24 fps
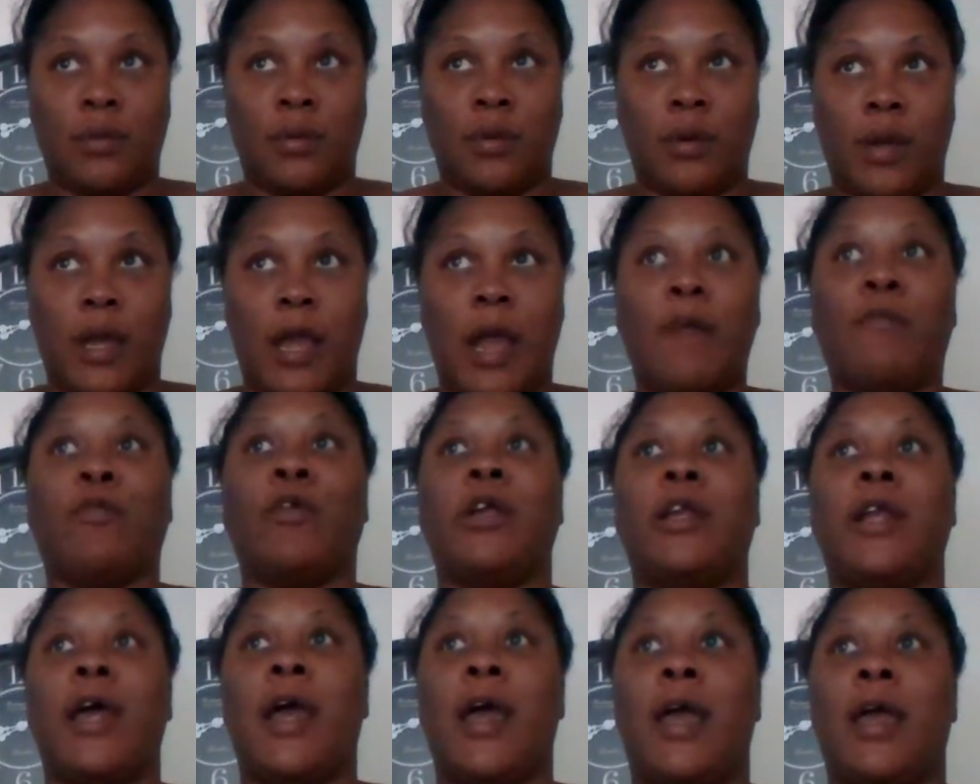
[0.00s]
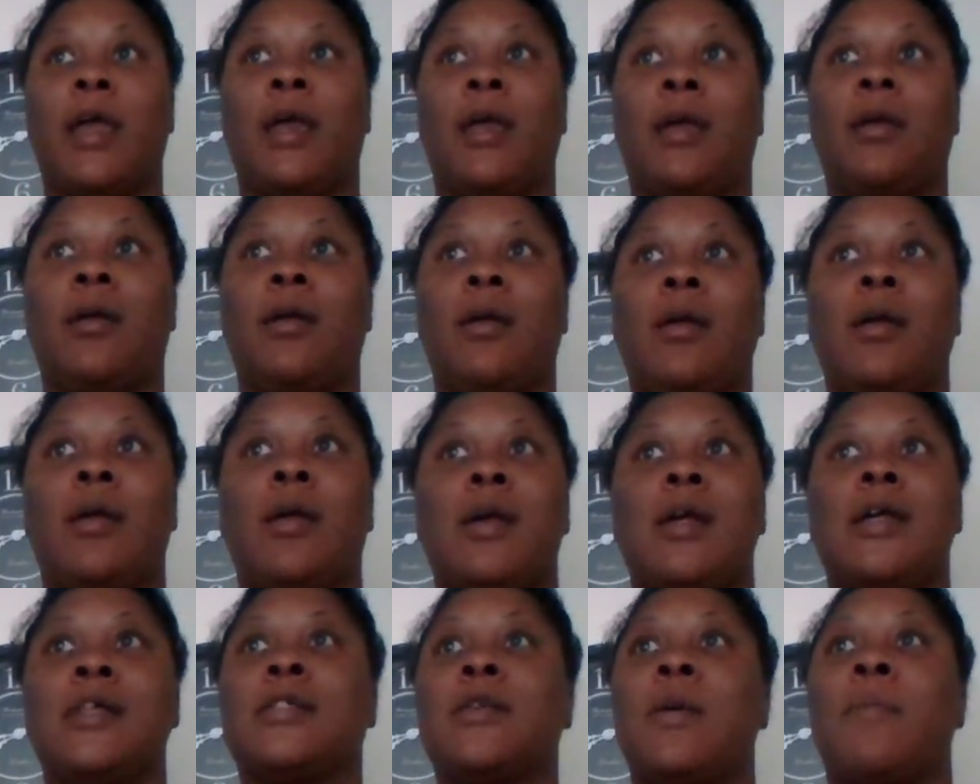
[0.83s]
Every day,
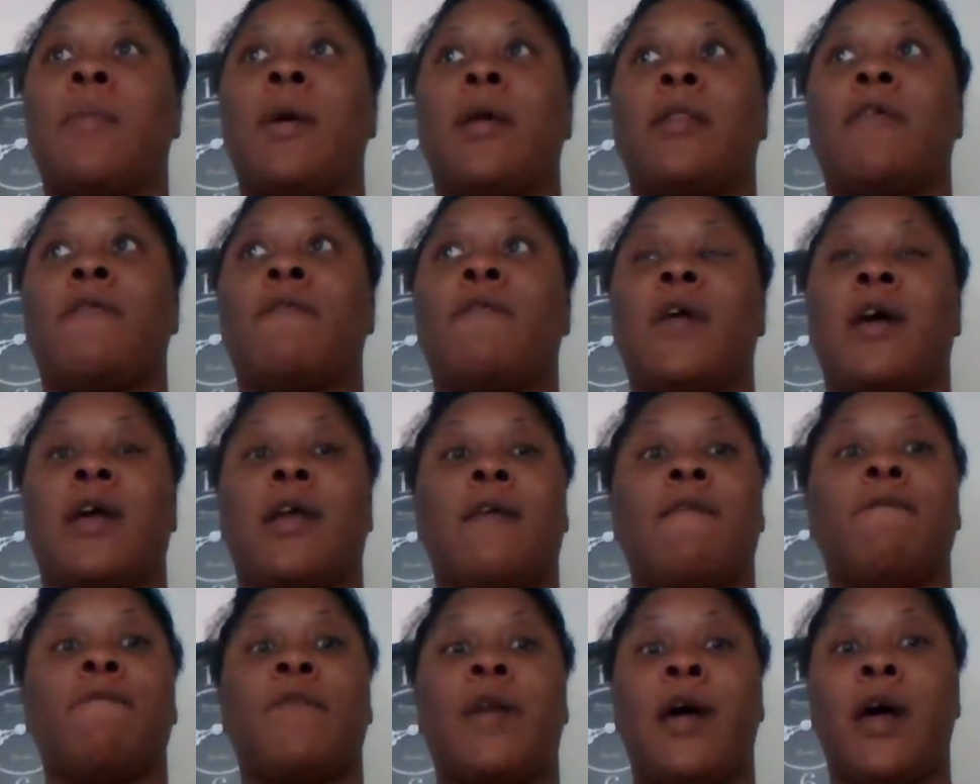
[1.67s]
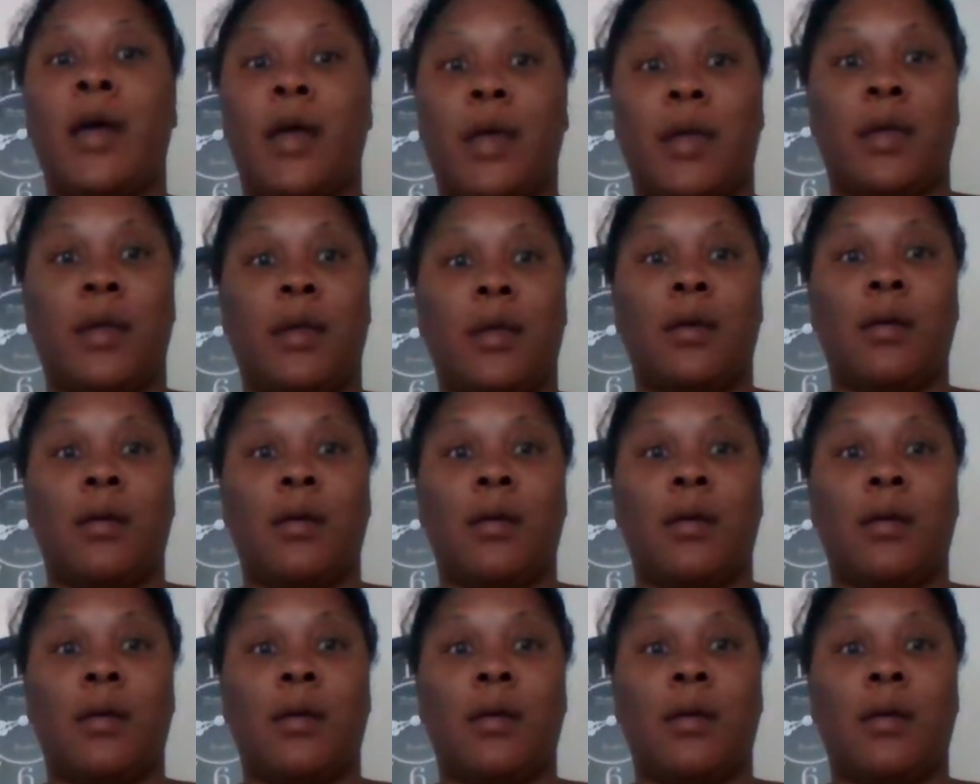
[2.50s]
it's a motherfucking fight.